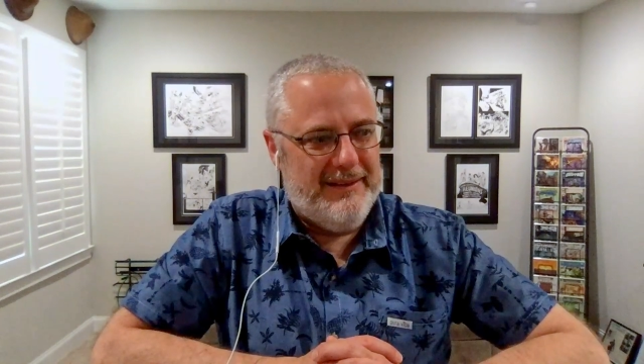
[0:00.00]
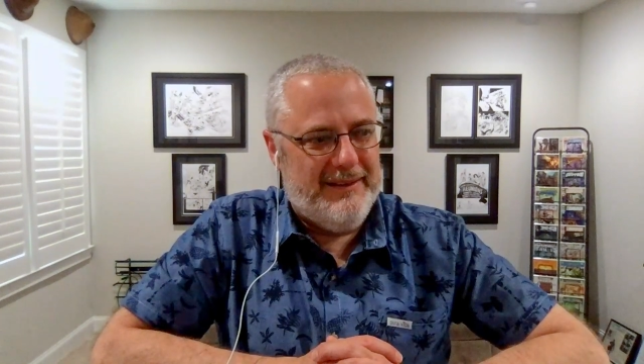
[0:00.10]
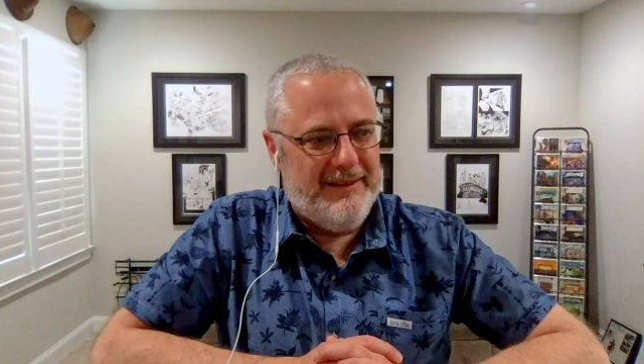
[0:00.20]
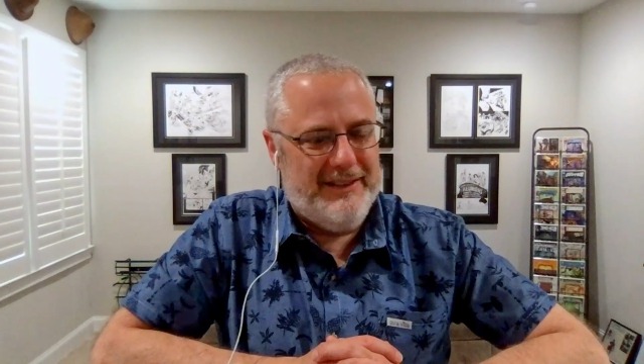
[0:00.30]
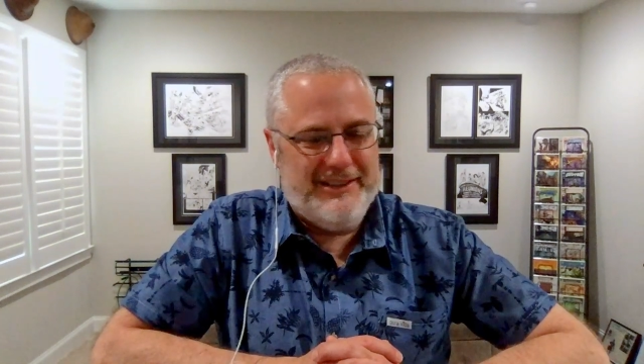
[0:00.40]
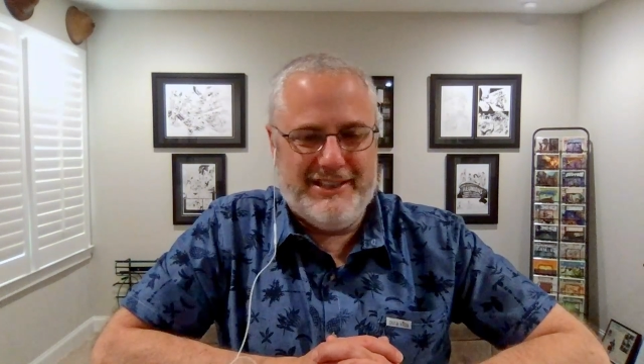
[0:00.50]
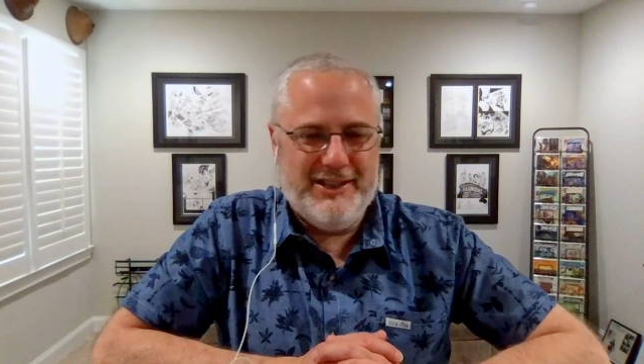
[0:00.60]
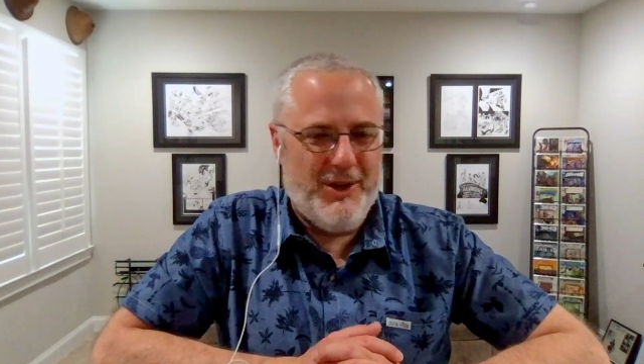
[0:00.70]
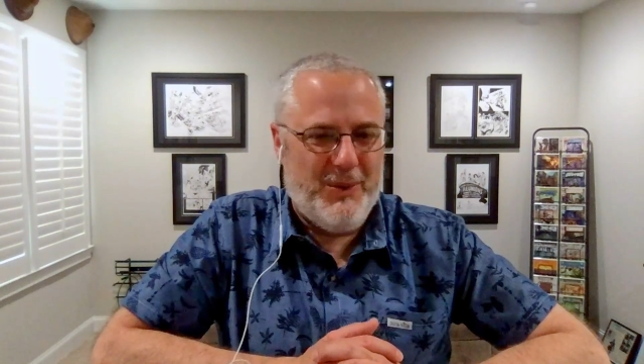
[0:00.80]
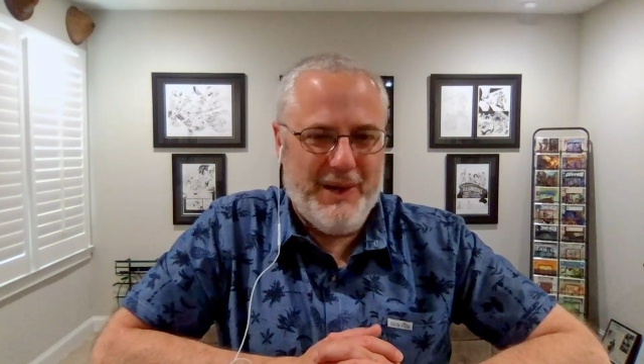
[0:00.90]
there's just
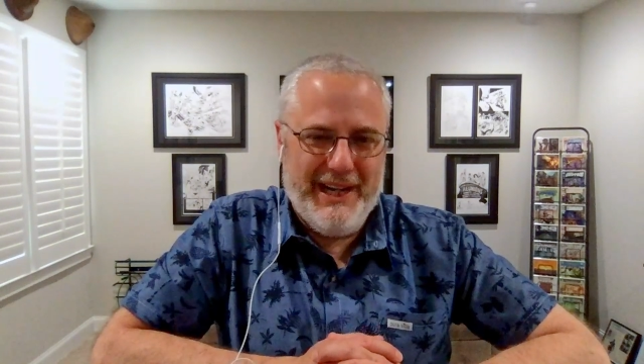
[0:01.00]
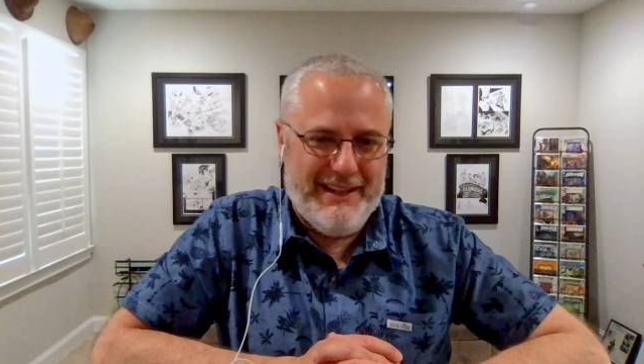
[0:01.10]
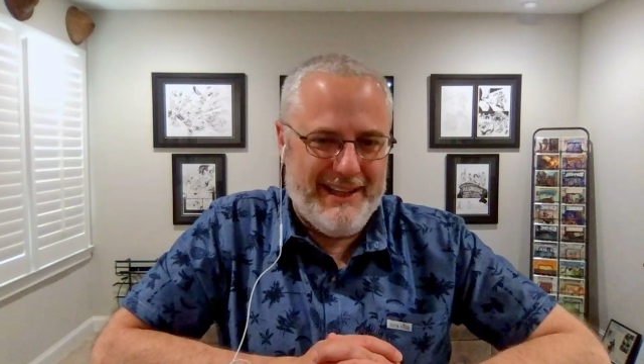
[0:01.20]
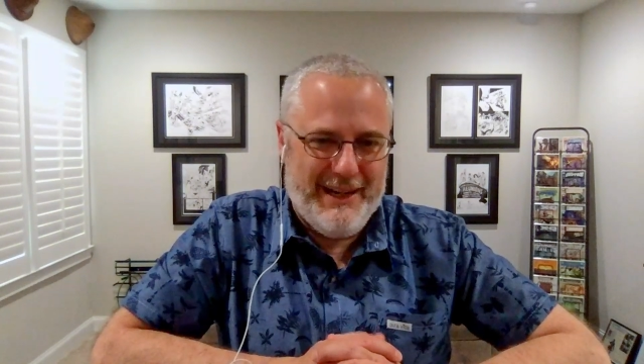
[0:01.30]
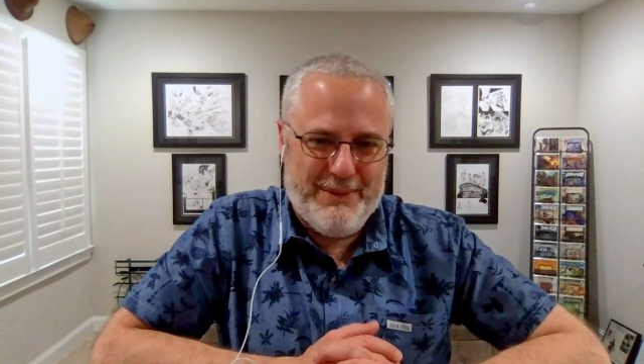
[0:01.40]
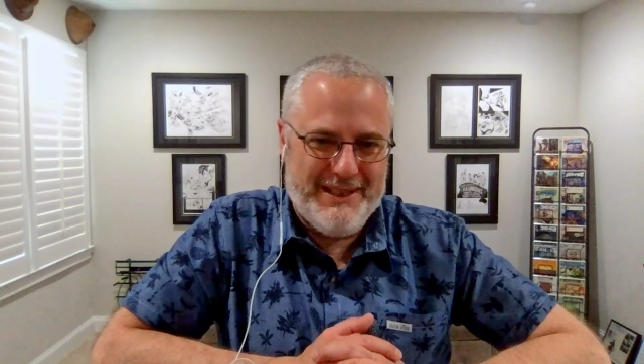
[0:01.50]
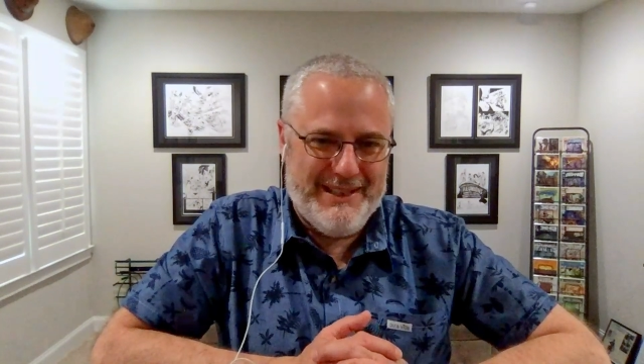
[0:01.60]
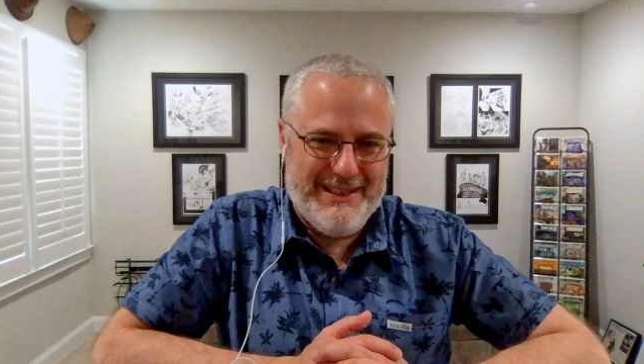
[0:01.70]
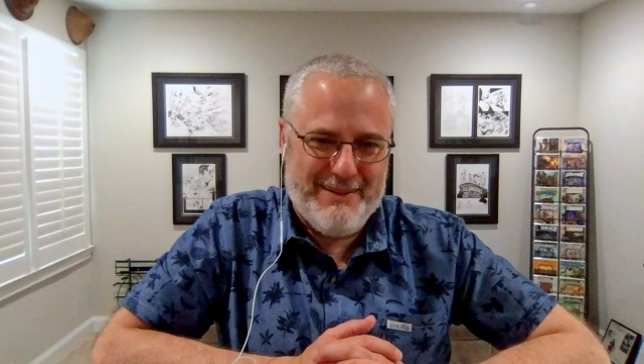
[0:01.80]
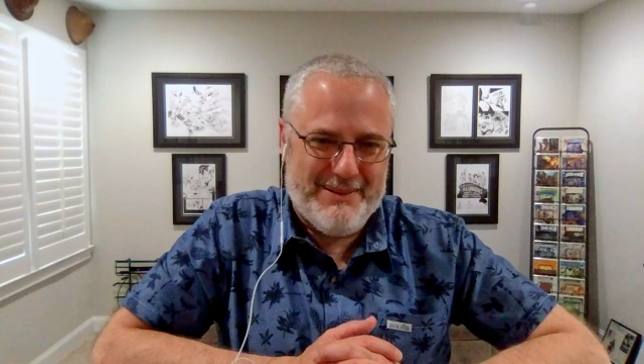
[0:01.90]
no way that I wouldn't
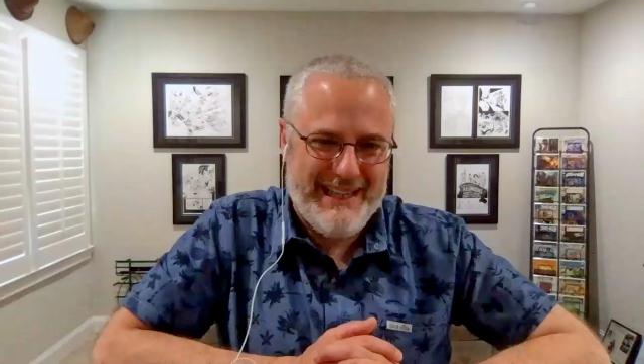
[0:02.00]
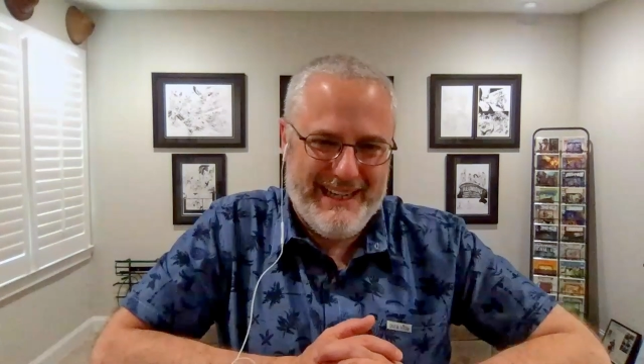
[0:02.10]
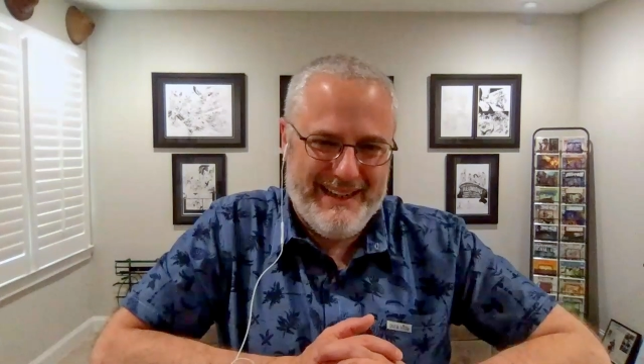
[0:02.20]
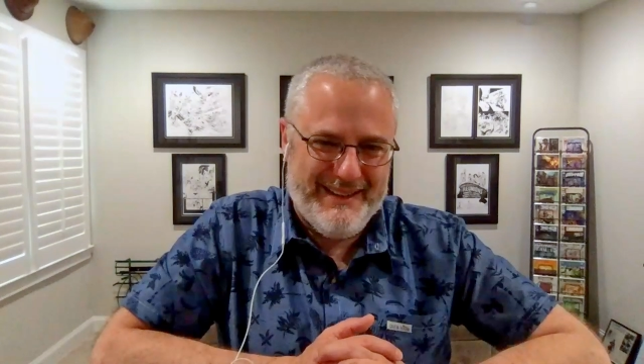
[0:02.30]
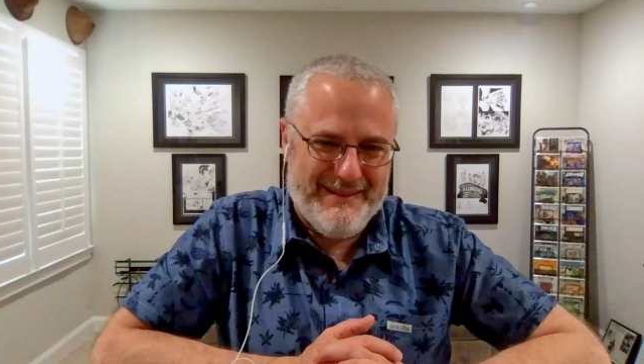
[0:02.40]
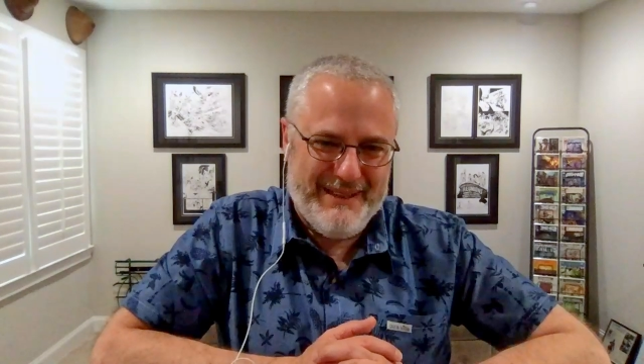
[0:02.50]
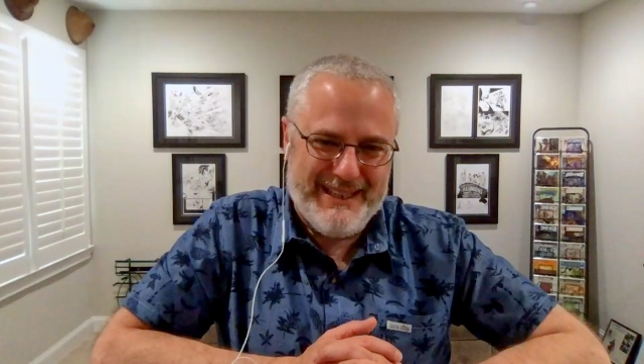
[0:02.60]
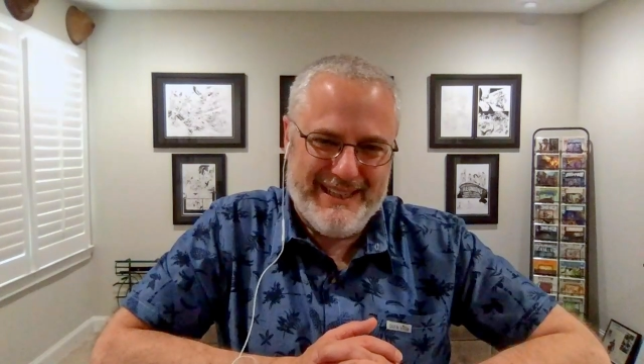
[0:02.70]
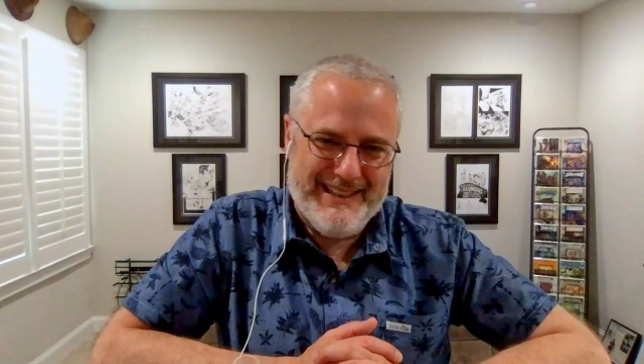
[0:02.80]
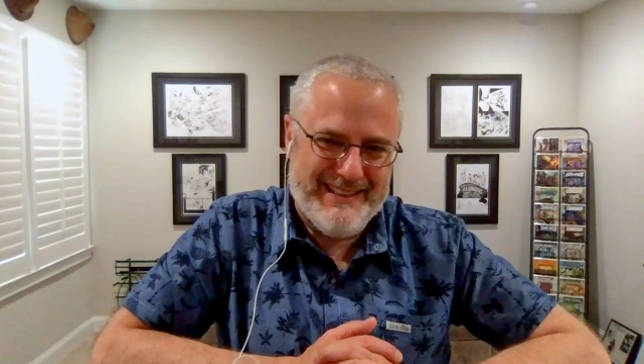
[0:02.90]
double down
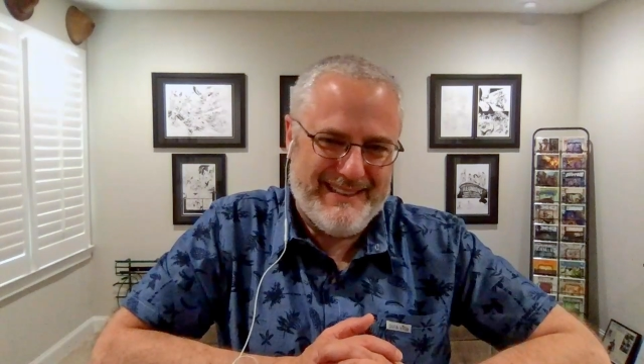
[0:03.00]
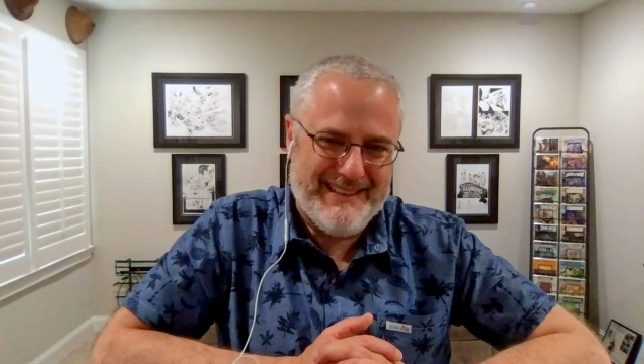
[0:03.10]
because